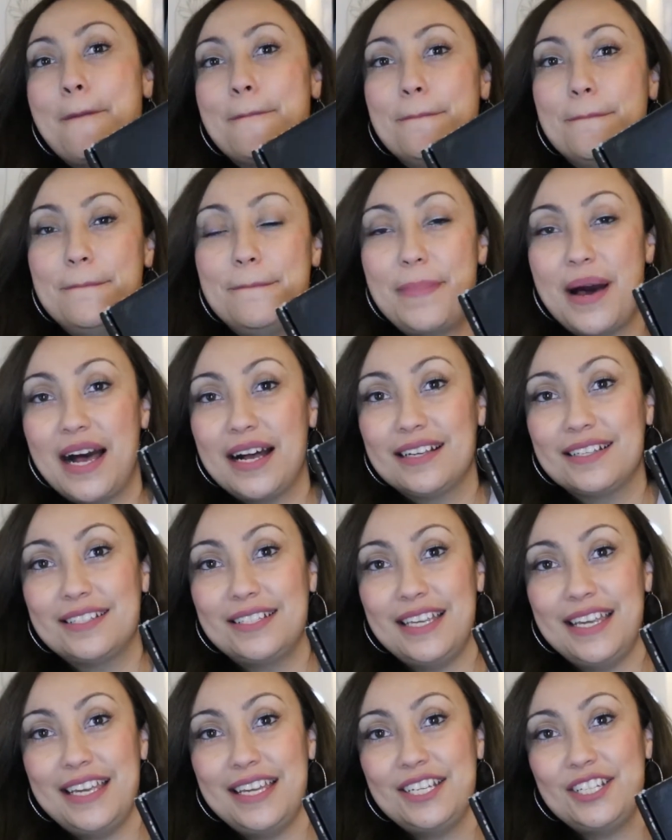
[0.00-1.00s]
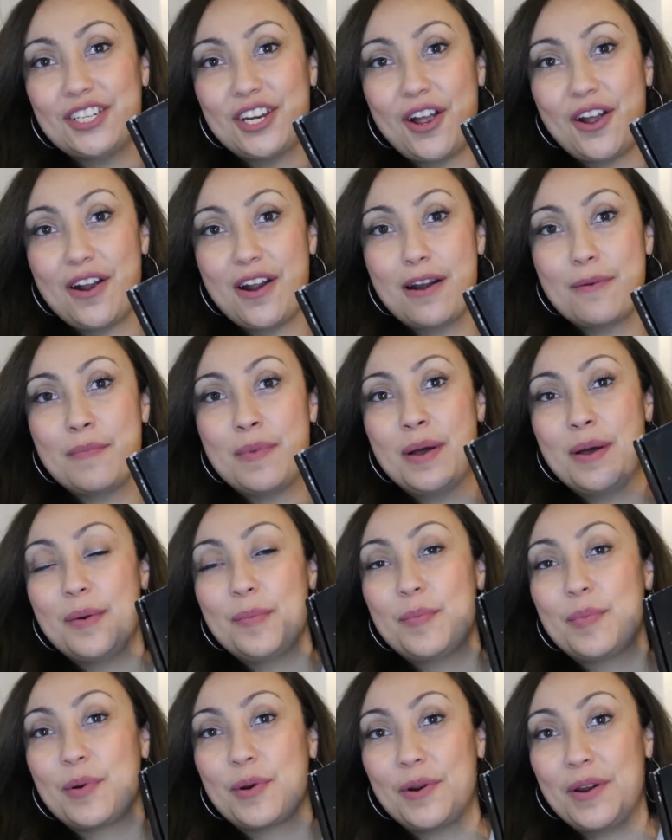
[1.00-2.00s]
Boxy Charm
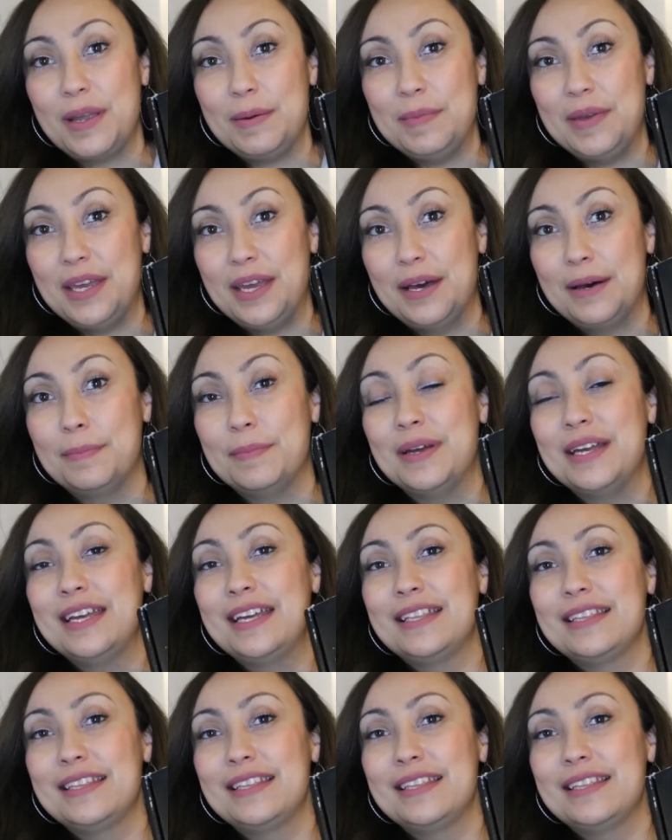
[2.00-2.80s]
Premium.